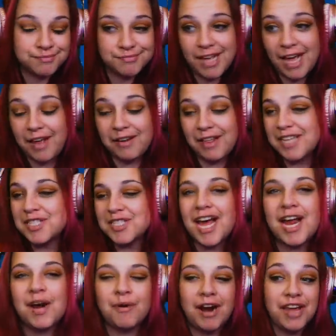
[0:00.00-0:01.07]
I, that's kind
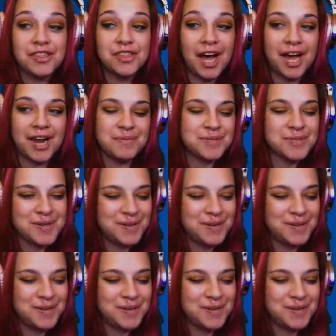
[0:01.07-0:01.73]
of where I thought he was going.